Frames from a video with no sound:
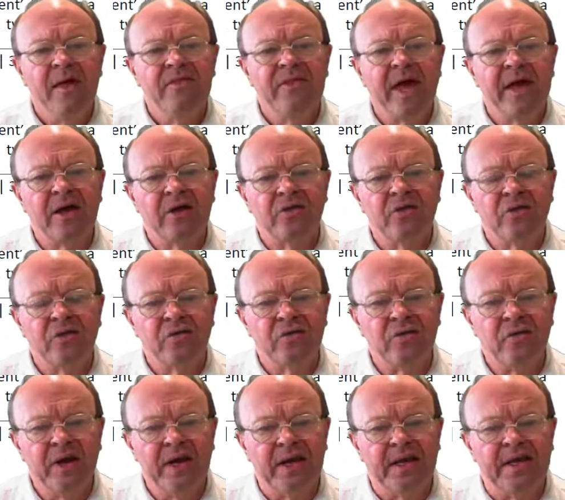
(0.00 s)
They are
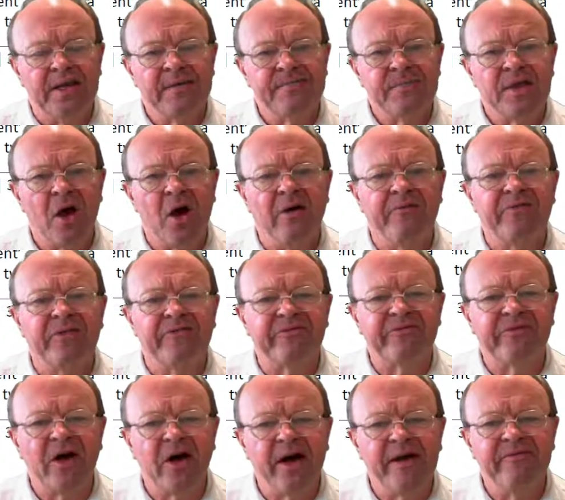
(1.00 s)
3 of the
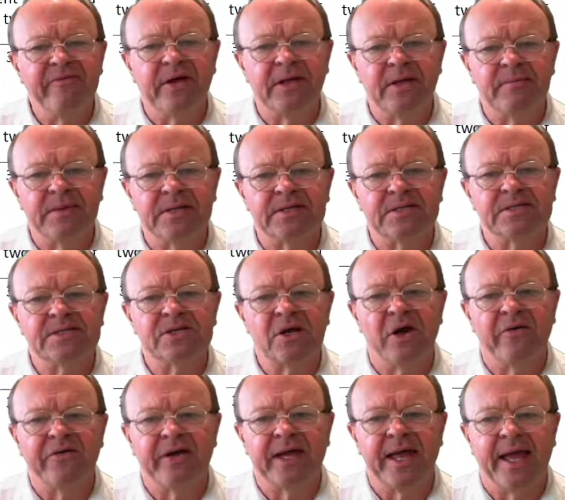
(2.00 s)
5 elements
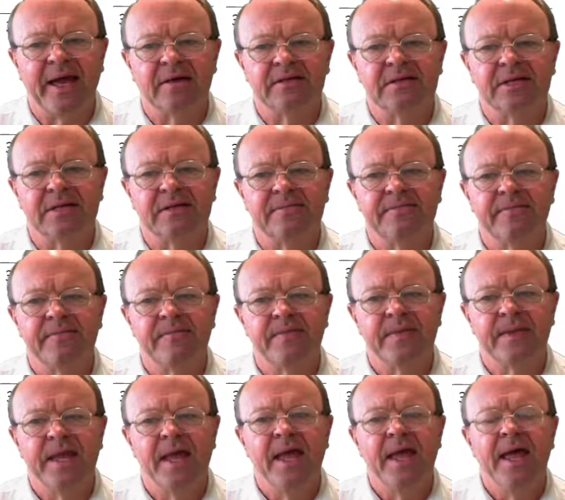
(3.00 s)
of accounting.
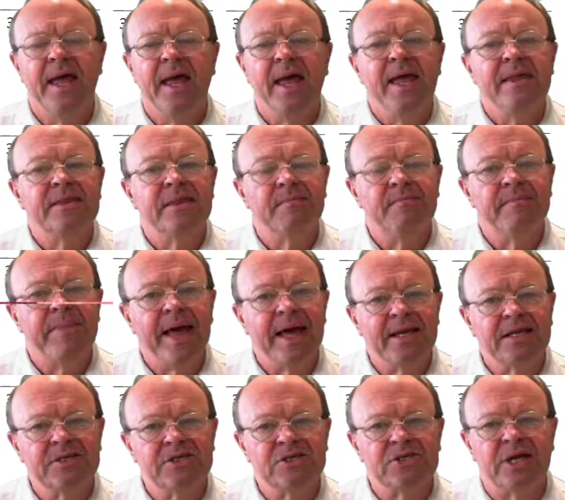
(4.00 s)
The
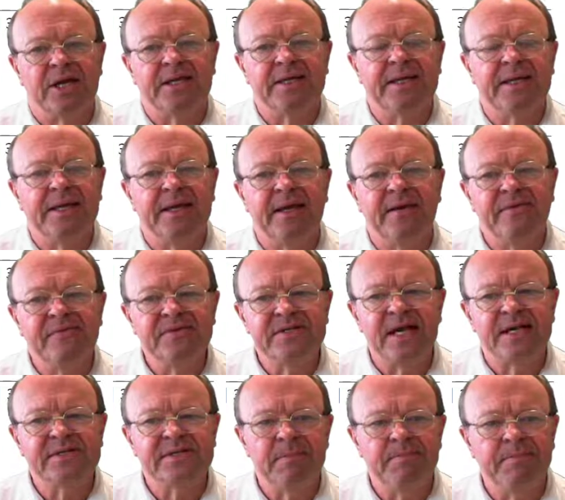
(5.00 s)
balance sheet gives
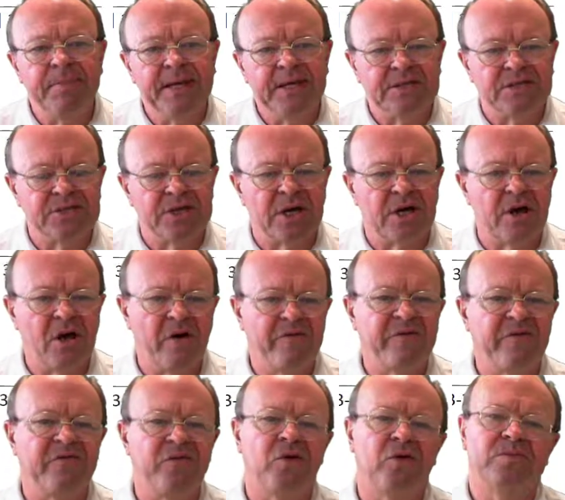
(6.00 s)
us a picture of
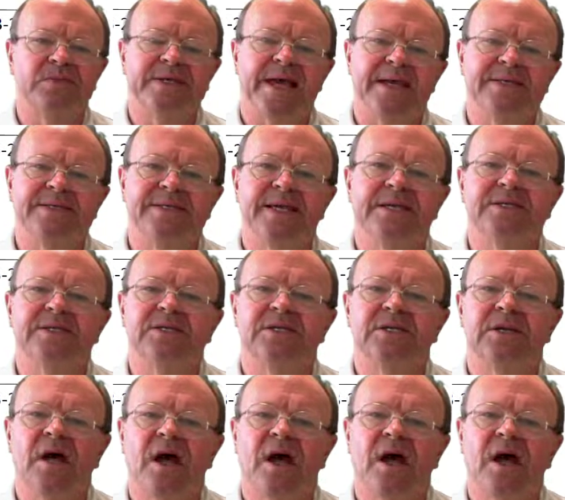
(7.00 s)
a firm's assets,